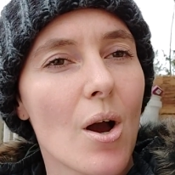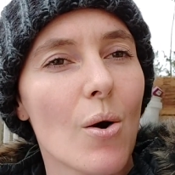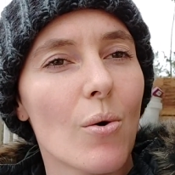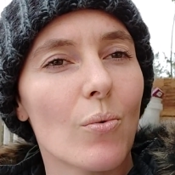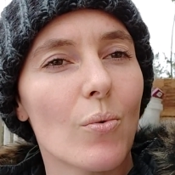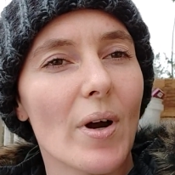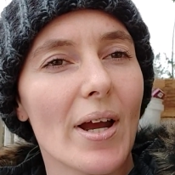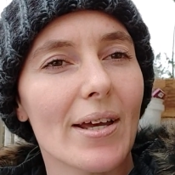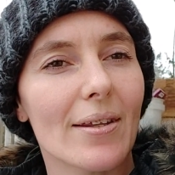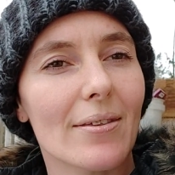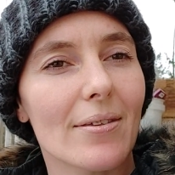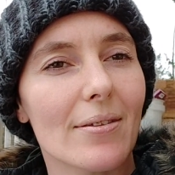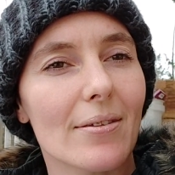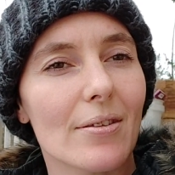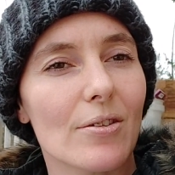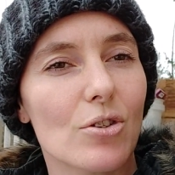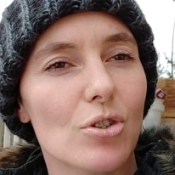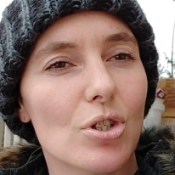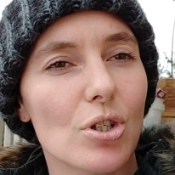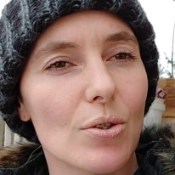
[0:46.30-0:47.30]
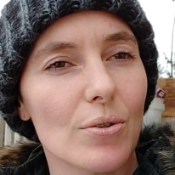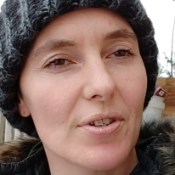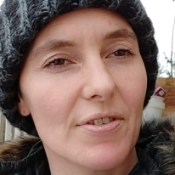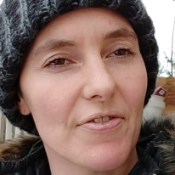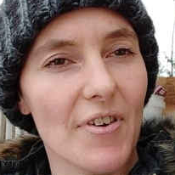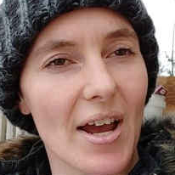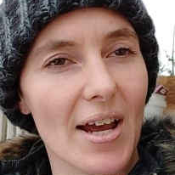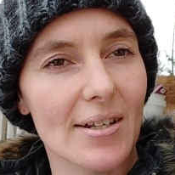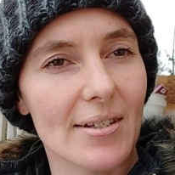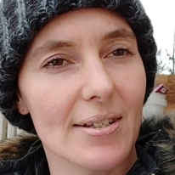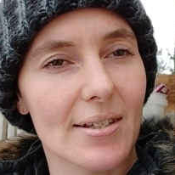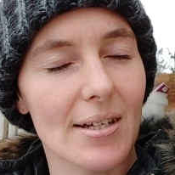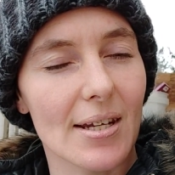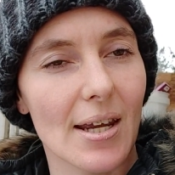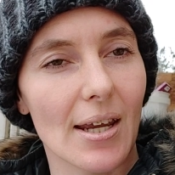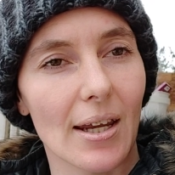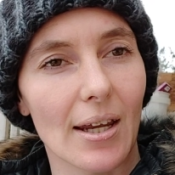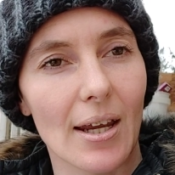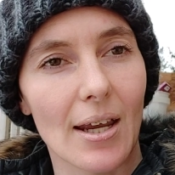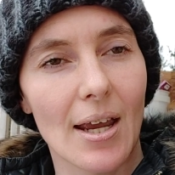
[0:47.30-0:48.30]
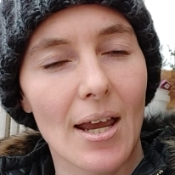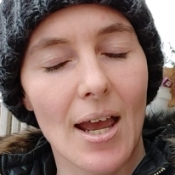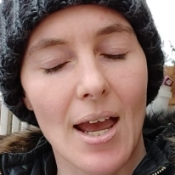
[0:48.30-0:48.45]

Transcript: with juice fasting.